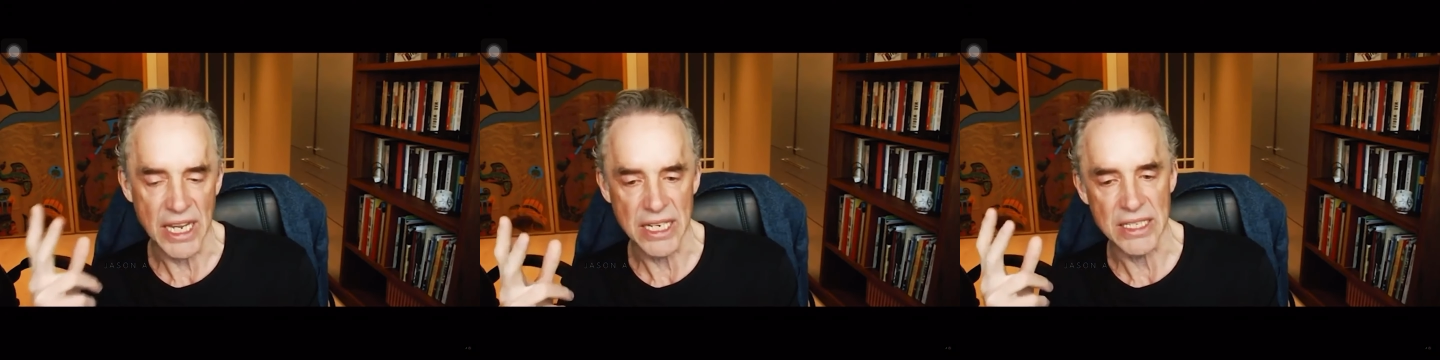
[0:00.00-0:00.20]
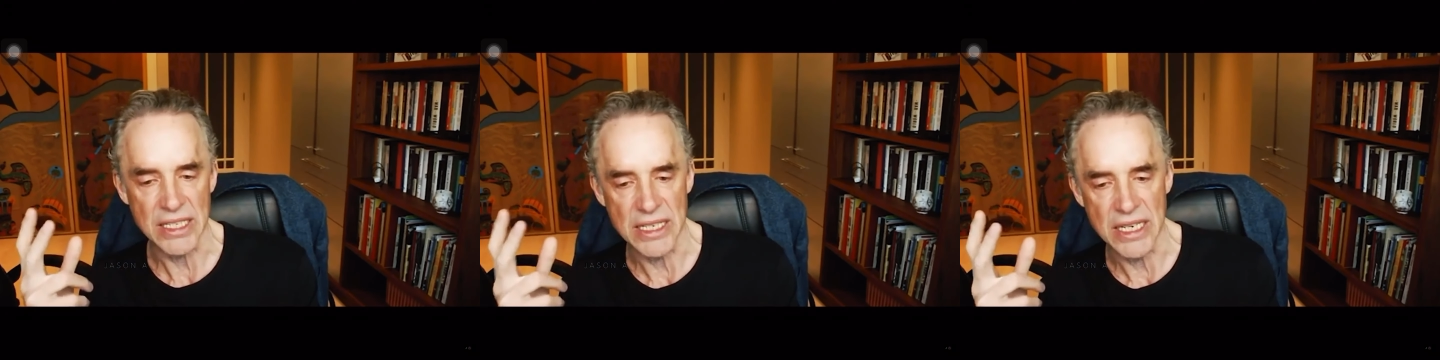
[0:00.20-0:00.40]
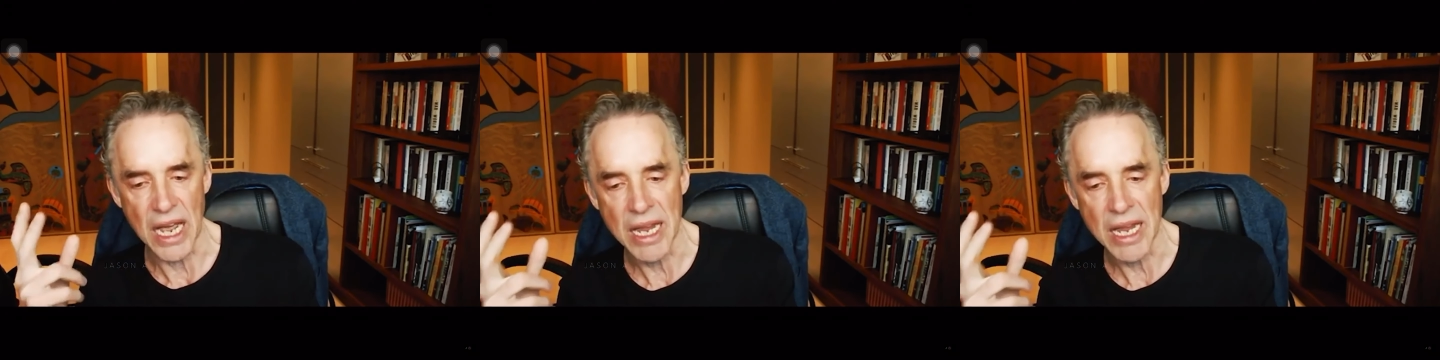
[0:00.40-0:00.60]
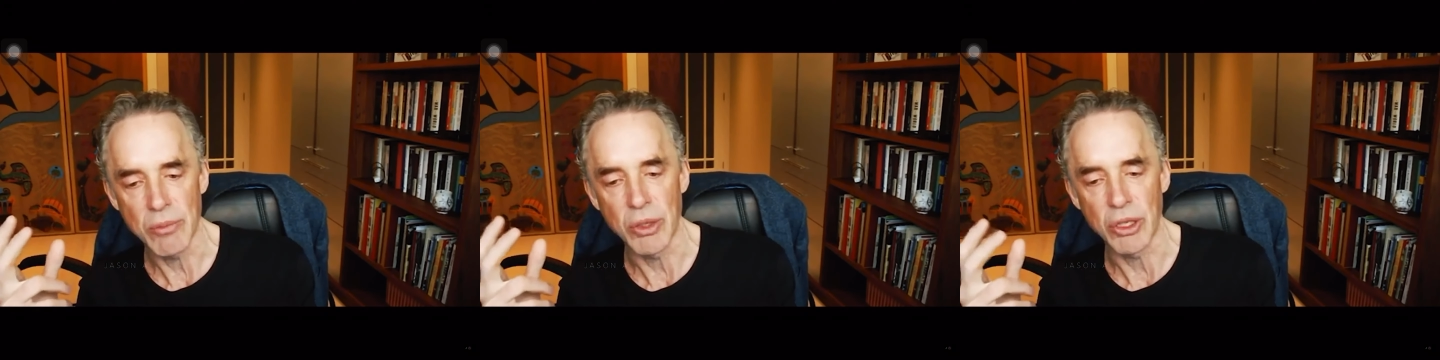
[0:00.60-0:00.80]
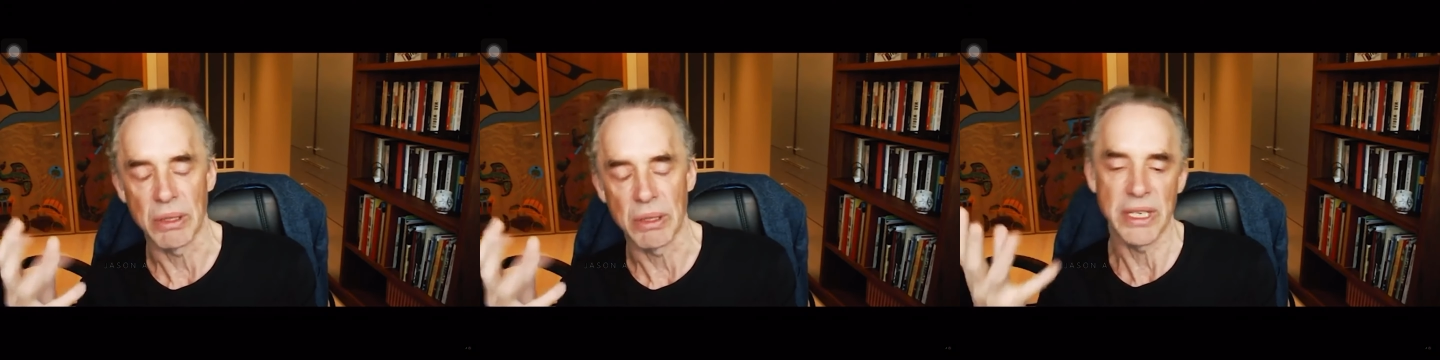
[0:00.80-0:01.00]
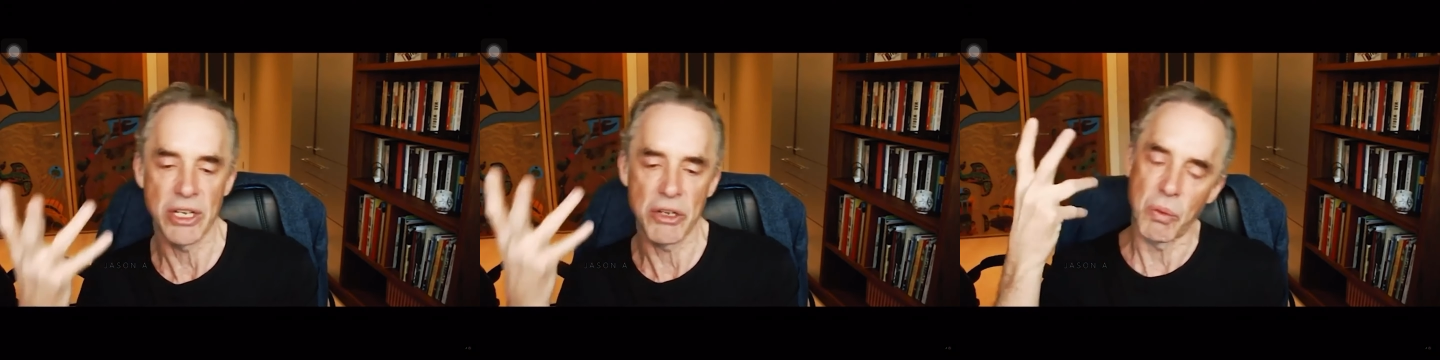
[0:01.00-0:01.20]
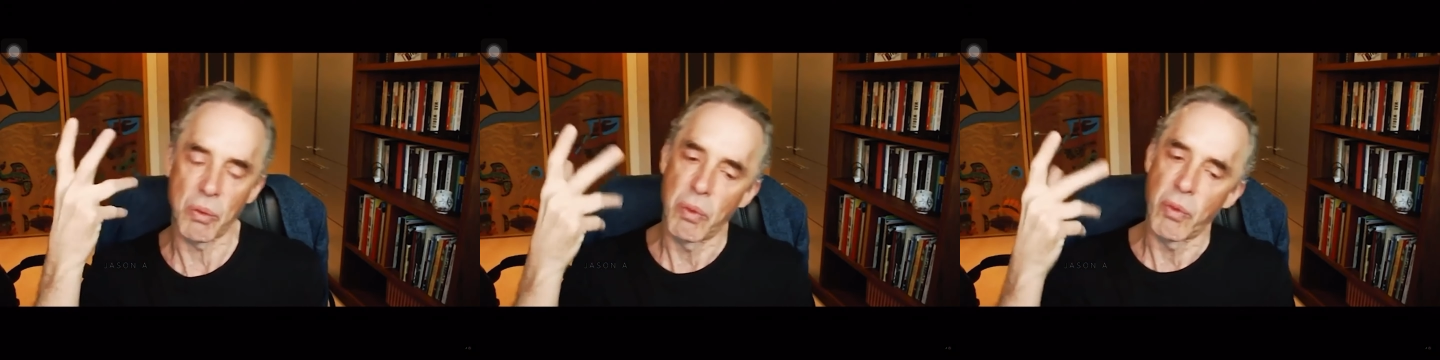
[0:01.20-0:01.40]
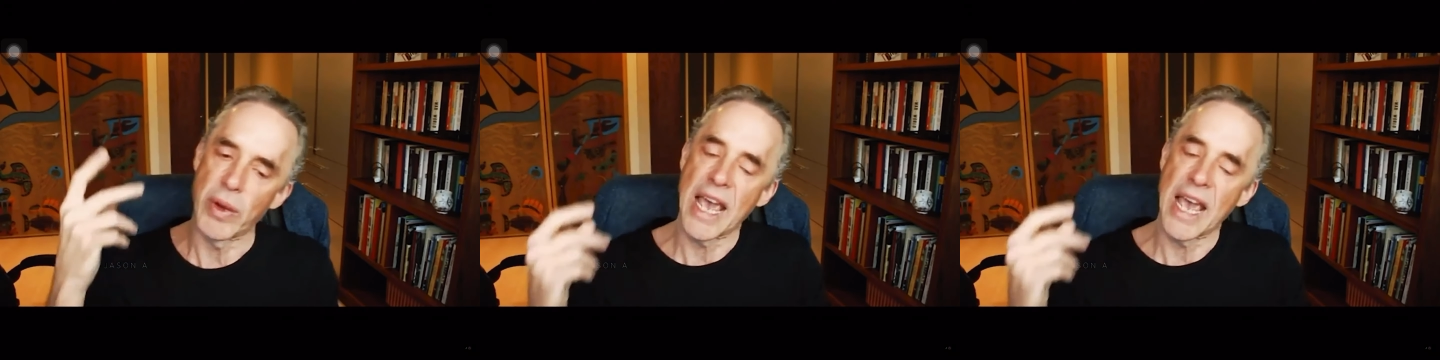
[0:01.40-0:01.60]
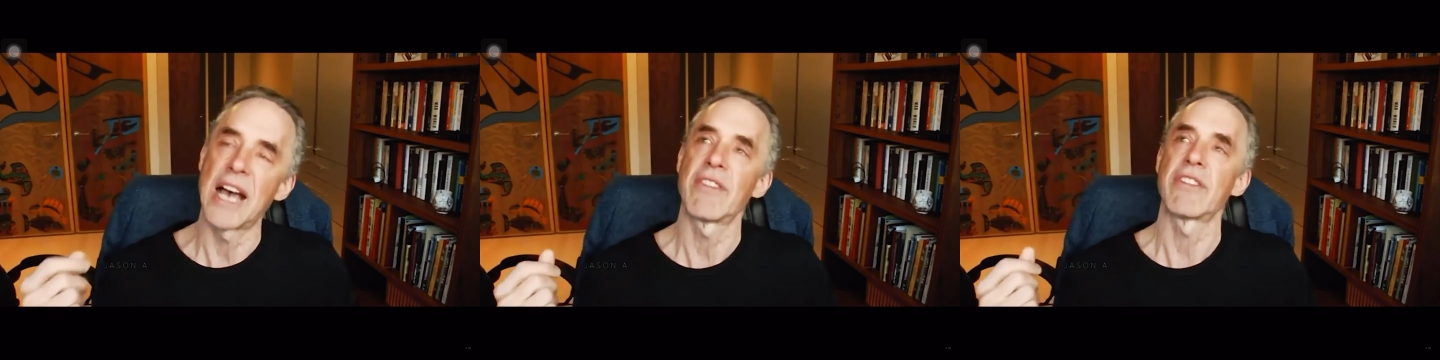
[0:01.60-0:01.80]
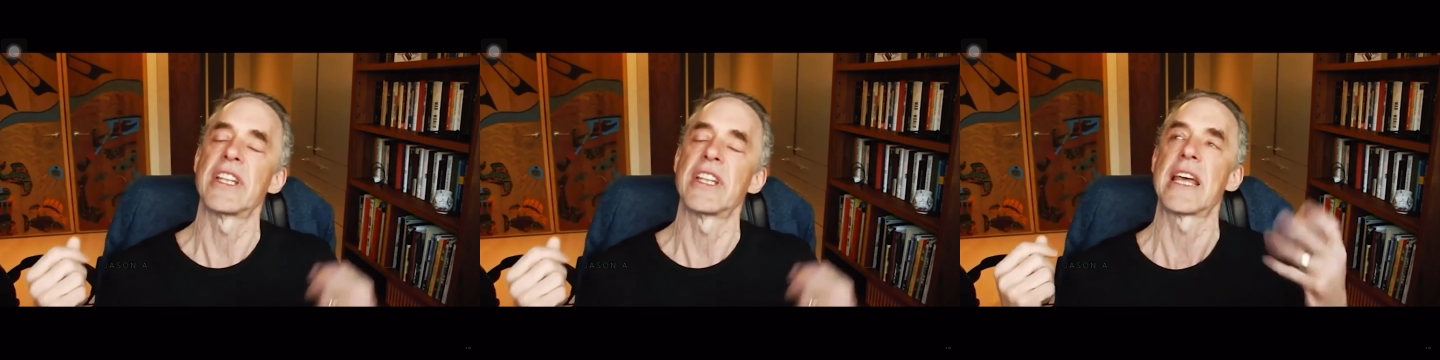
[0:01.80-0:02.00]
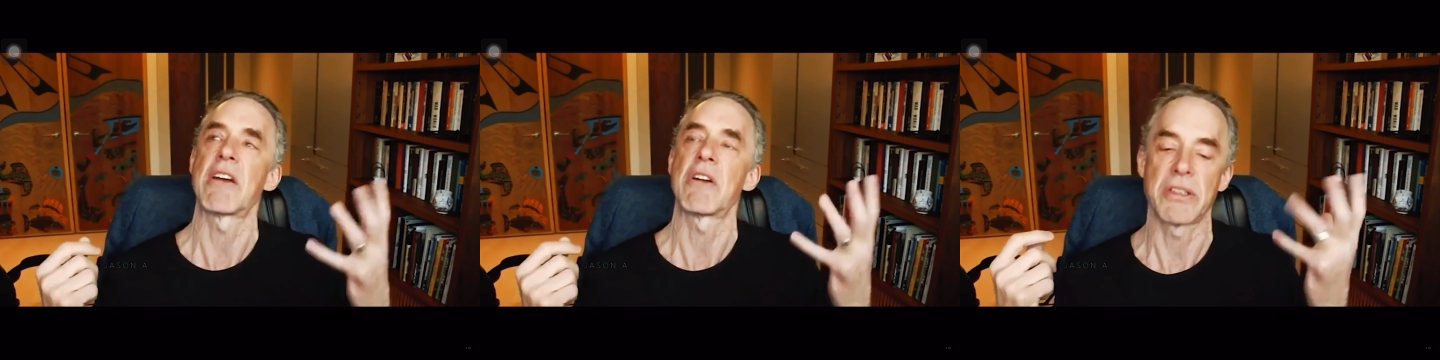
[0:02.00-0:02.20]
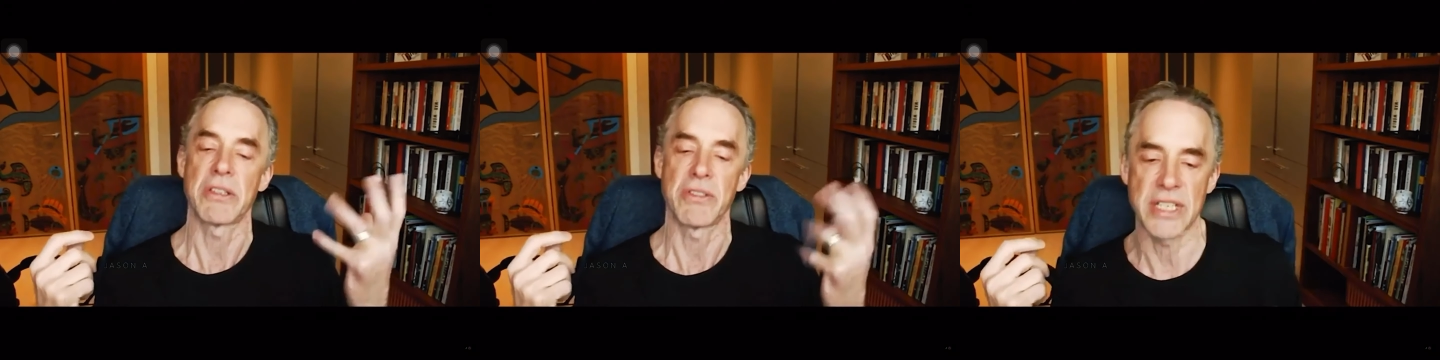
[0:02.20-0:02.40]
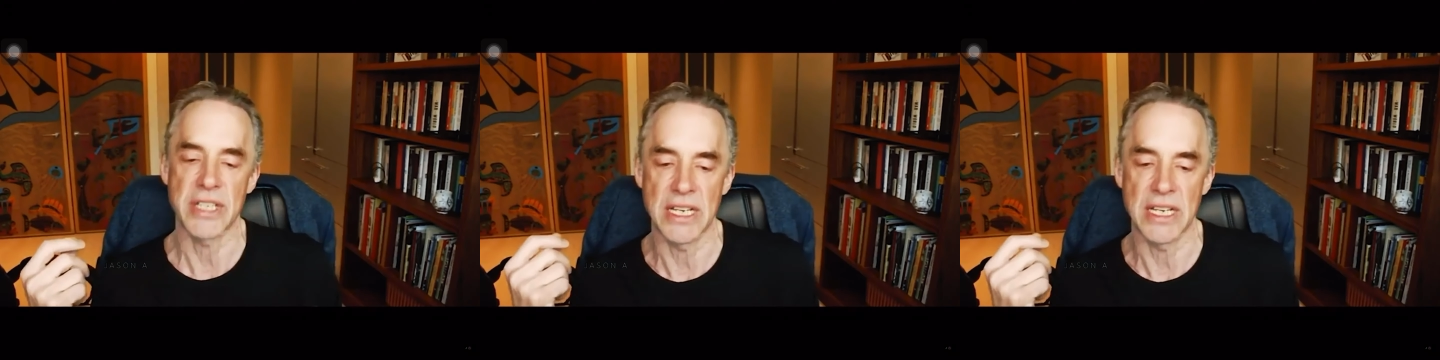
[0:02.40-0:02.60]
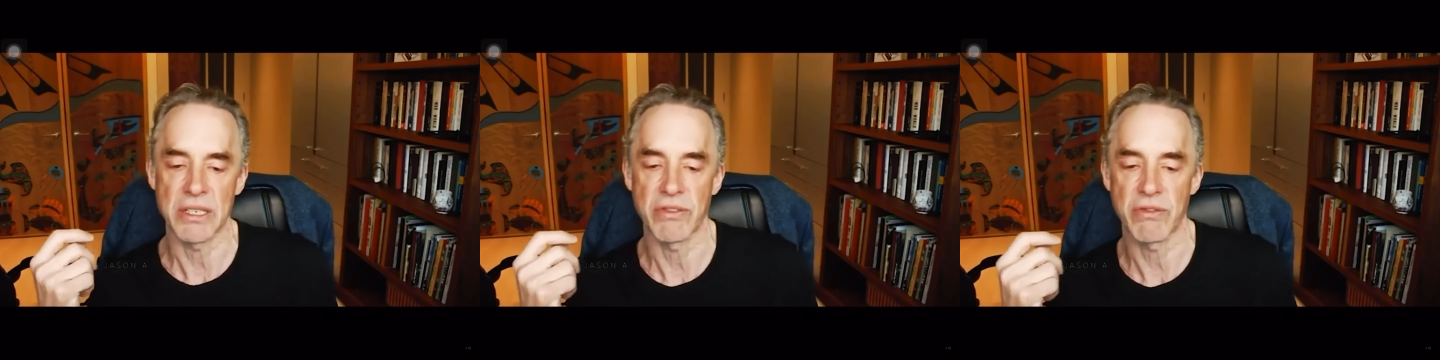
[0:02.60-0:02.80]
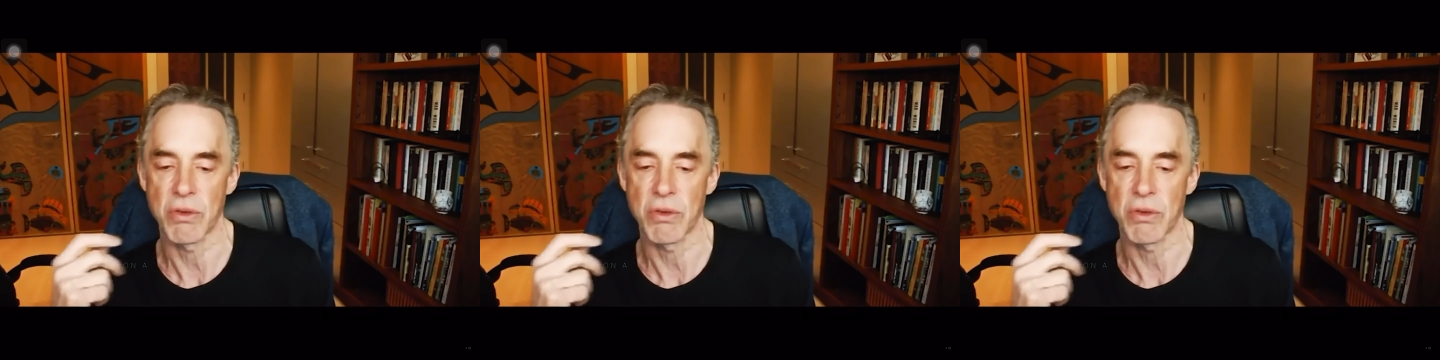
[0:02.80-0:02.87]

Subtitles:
undeniable. We have a narrative sense of the